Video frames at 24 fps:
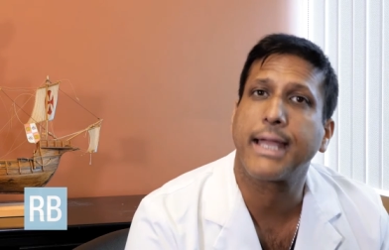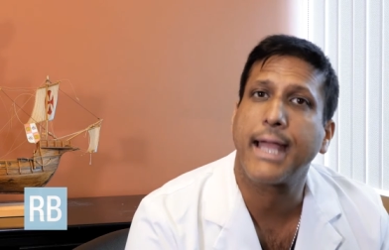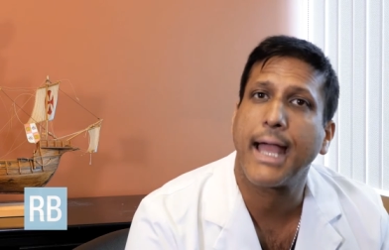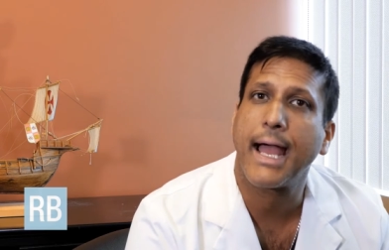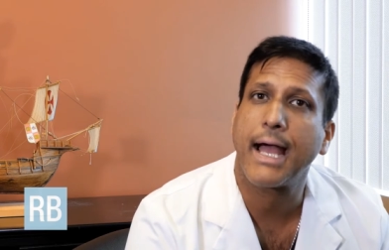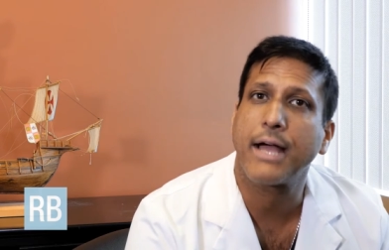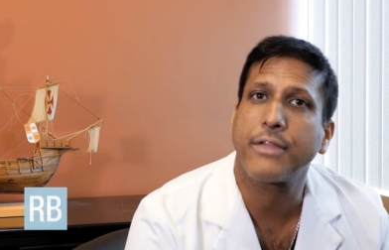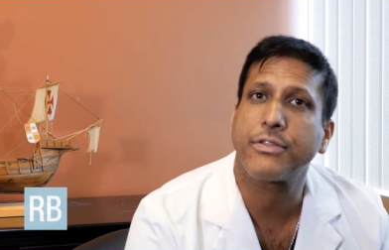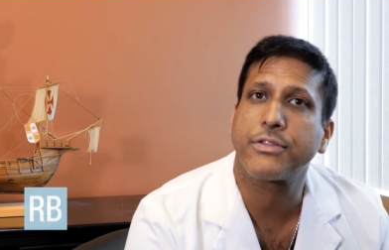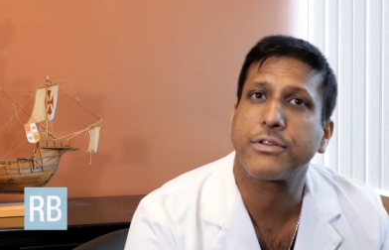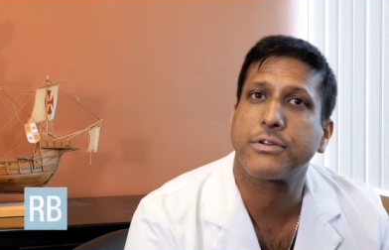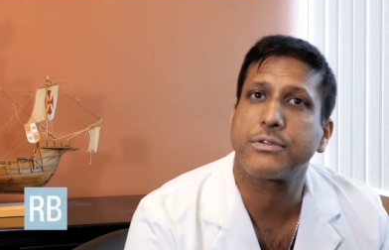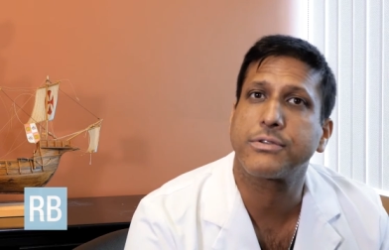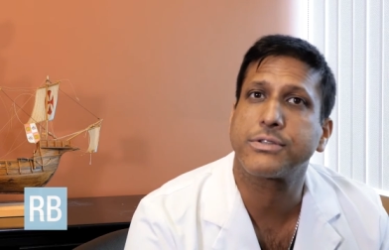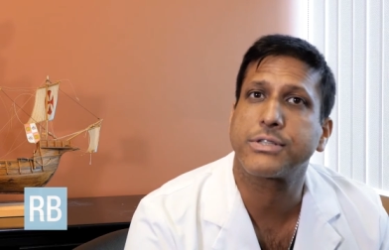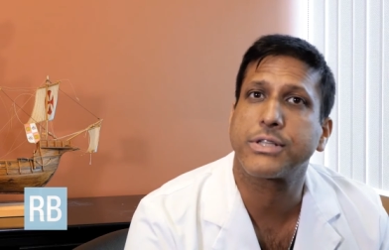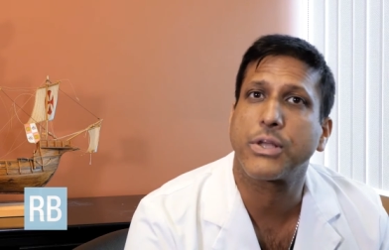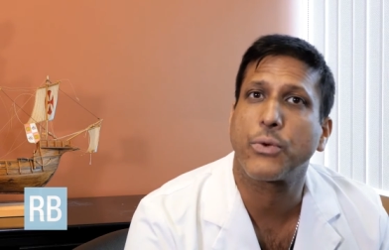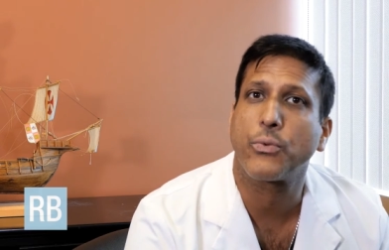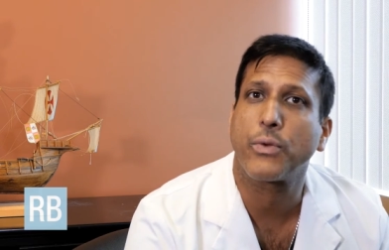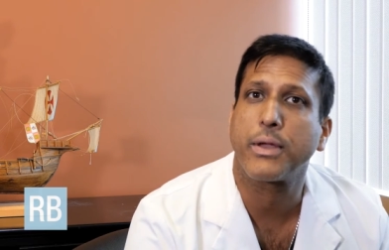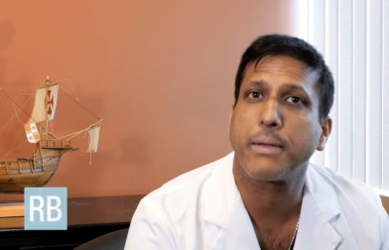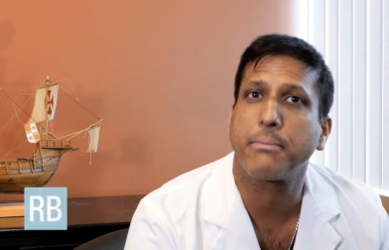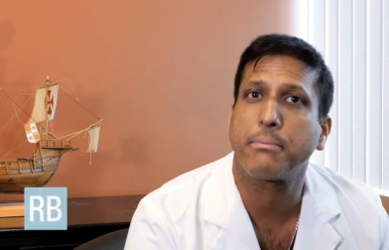catheters
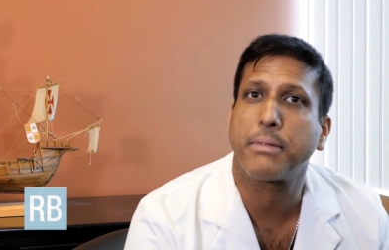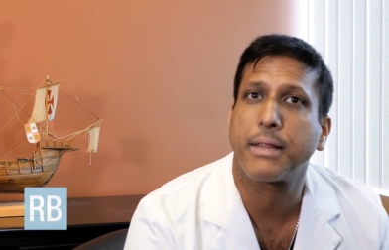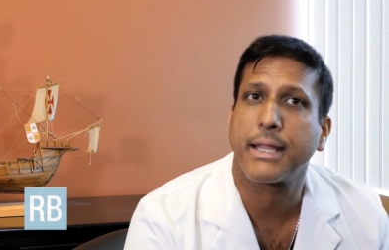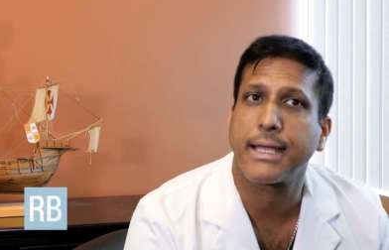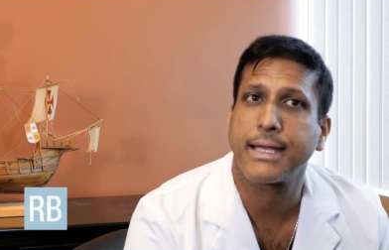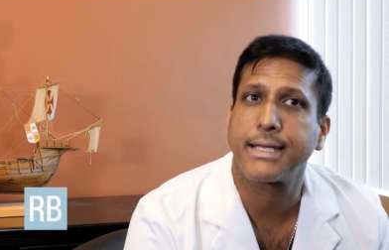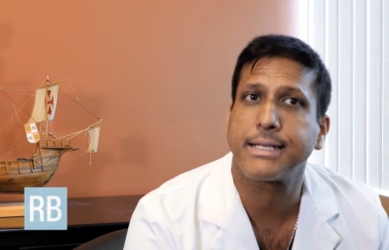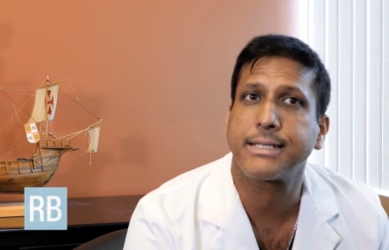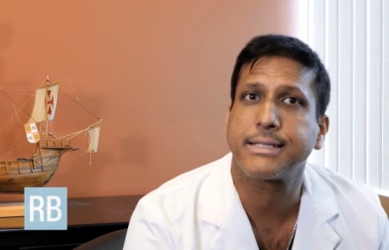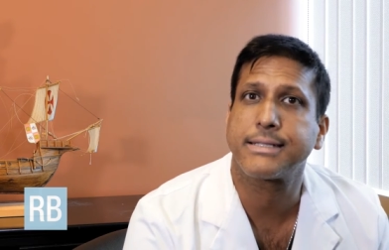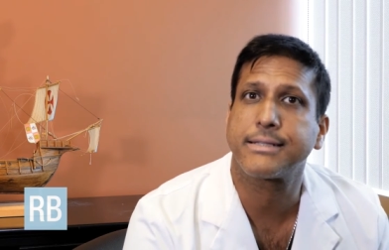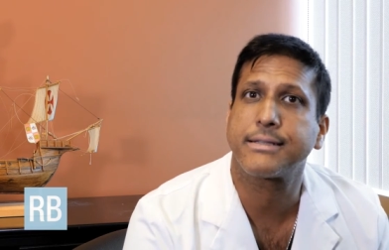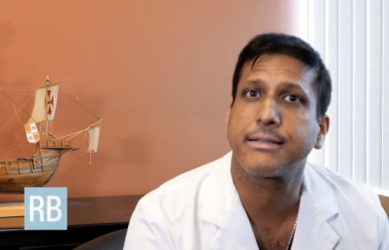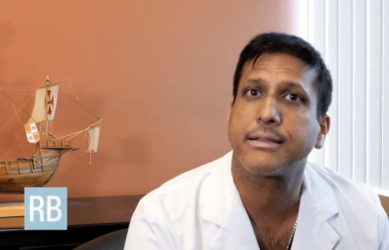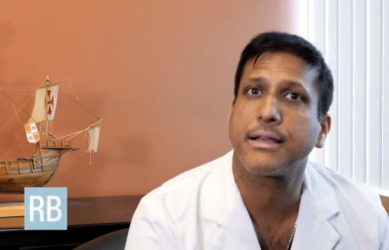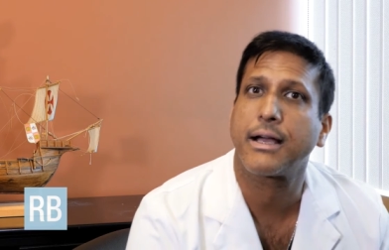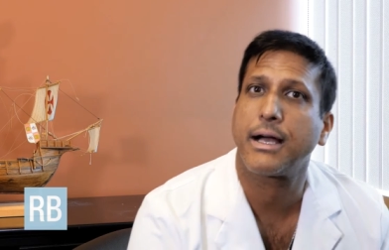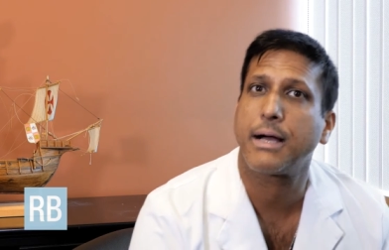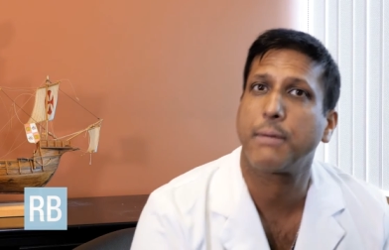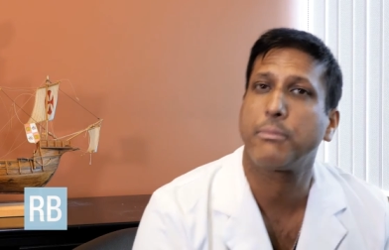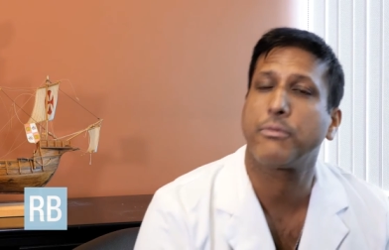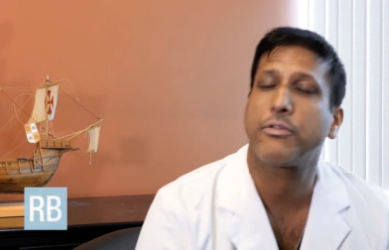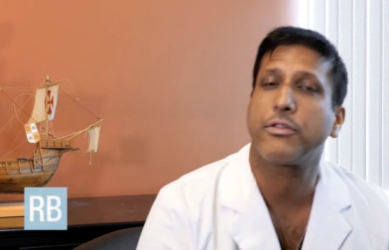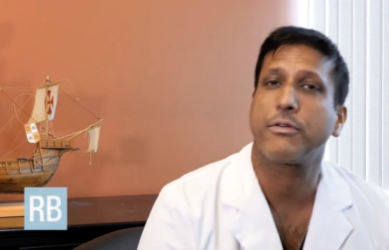that we place
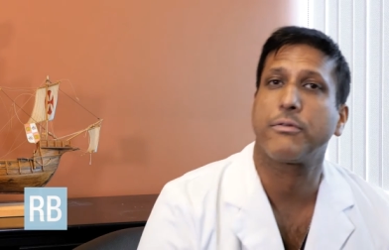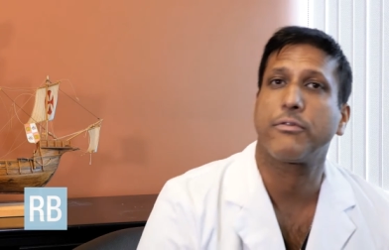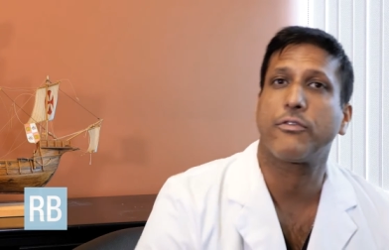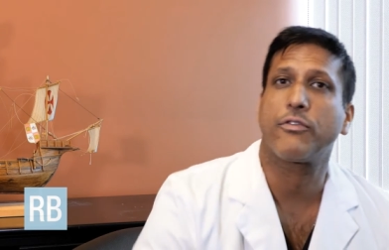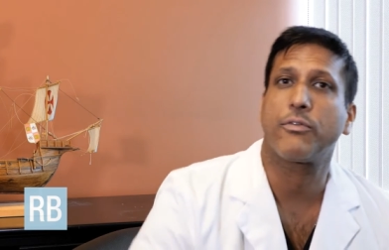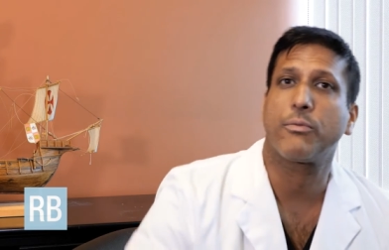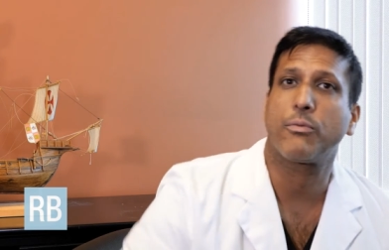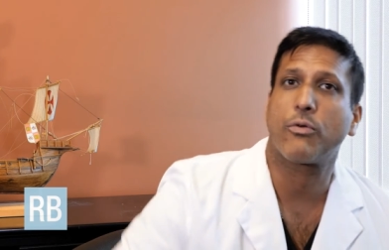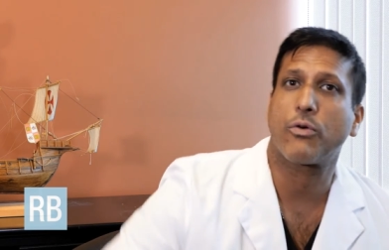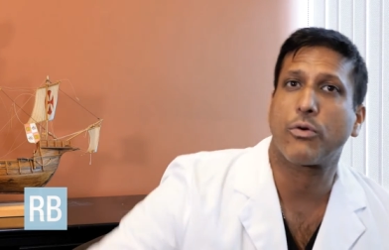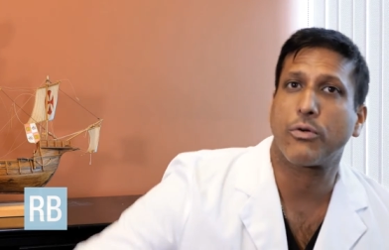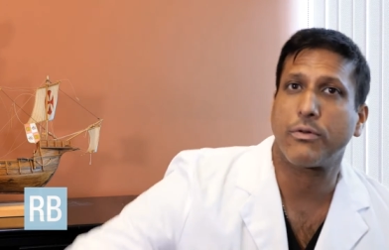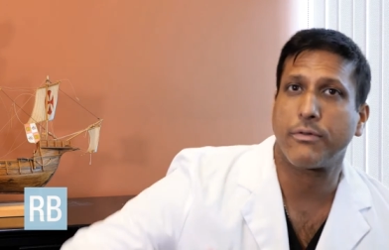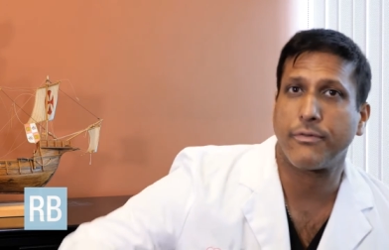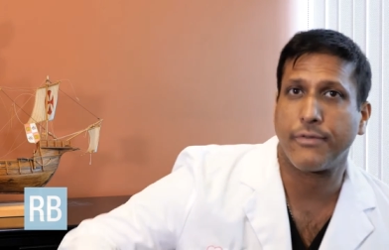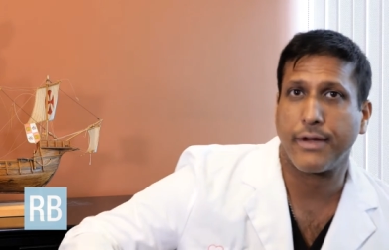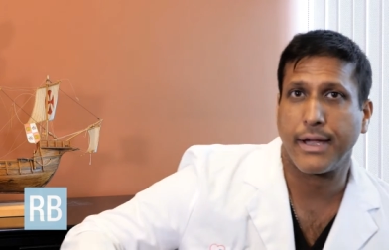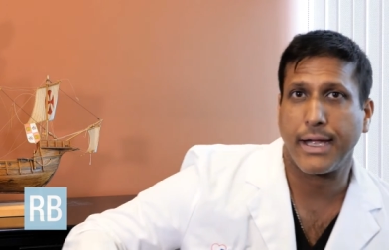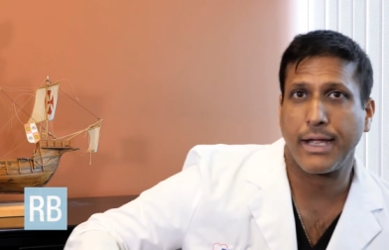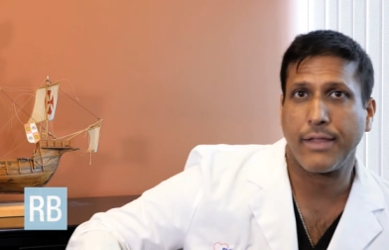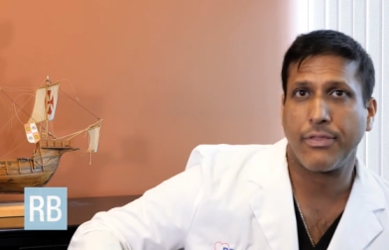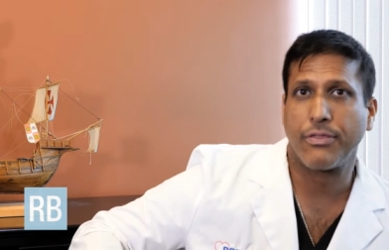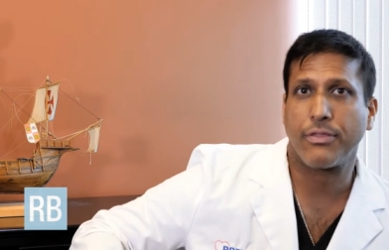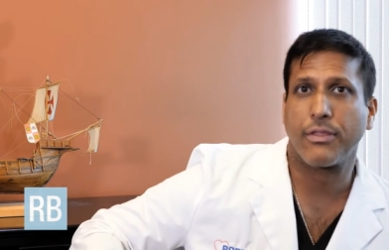up the femoral
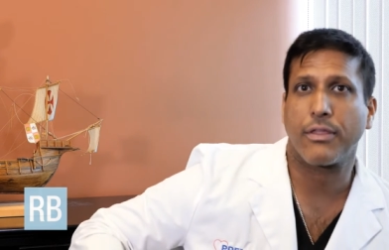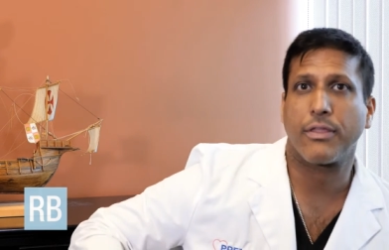vein,